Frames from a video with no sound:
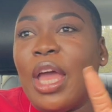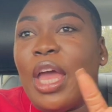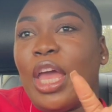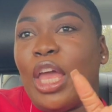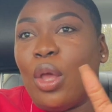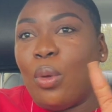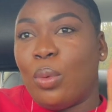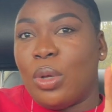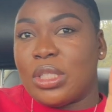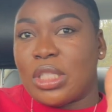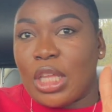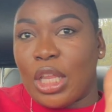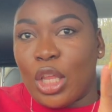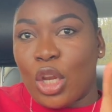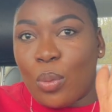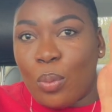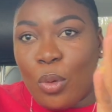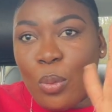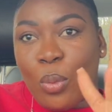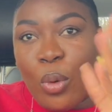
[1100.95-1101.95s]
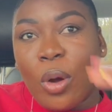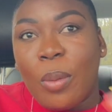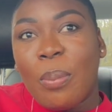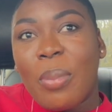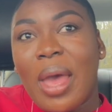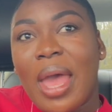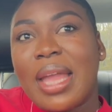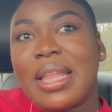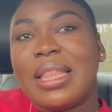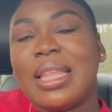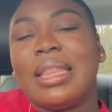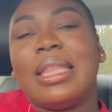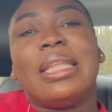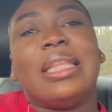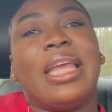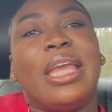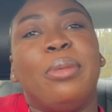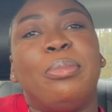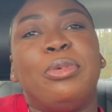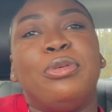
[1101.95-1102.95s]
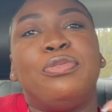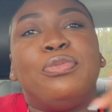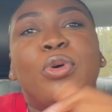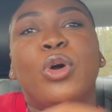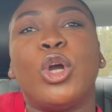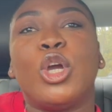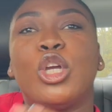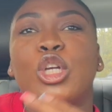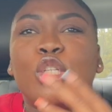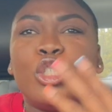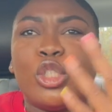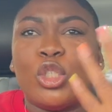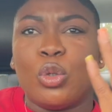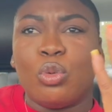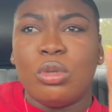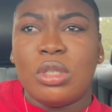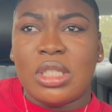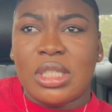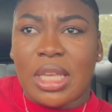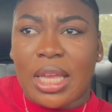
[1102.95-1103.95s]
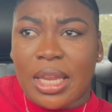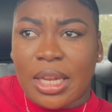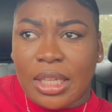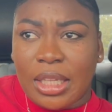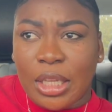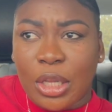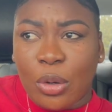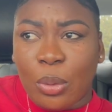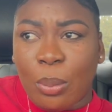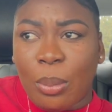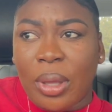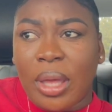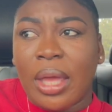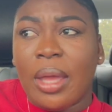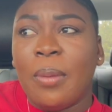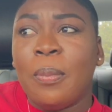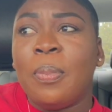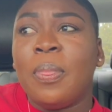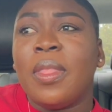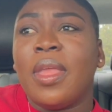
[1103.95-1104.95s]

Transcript: It was a little bit more packed than the day before, so we stayed a little bit,